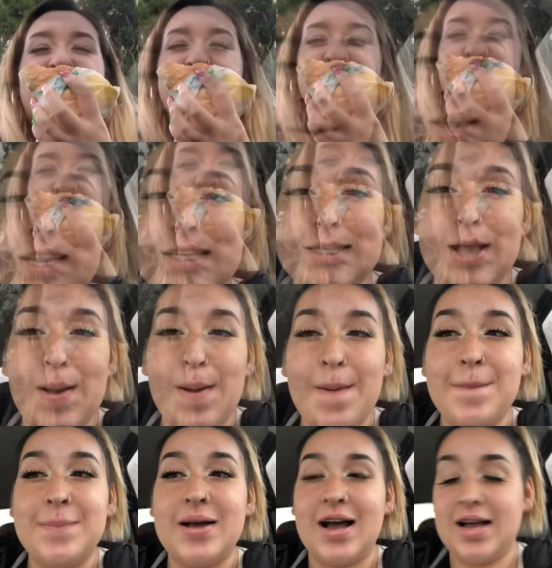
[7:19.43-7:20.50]
What is
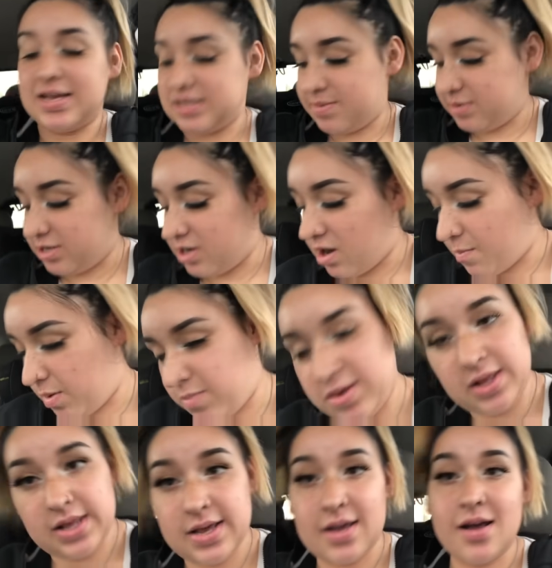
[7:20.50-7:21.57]
up, guys? Let me turn on my
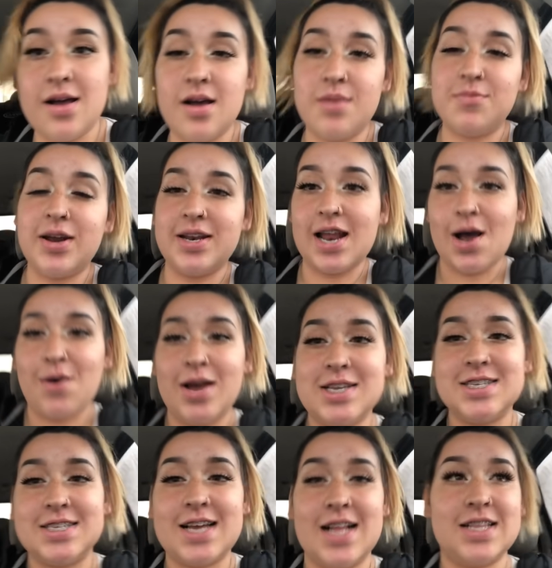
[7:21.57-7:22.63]
music. Right now I
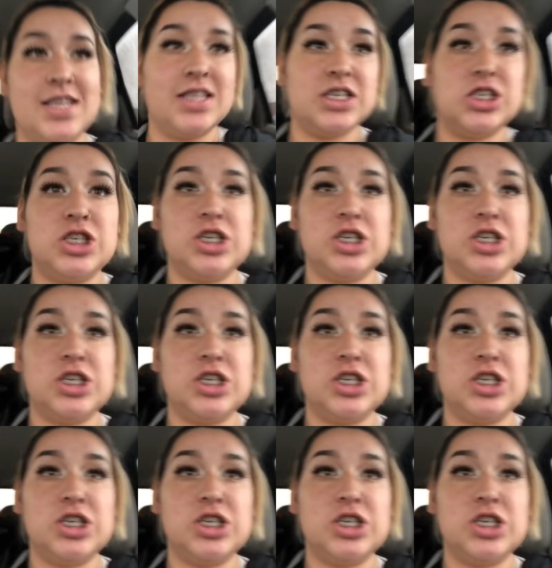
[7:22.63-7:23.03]
just got to the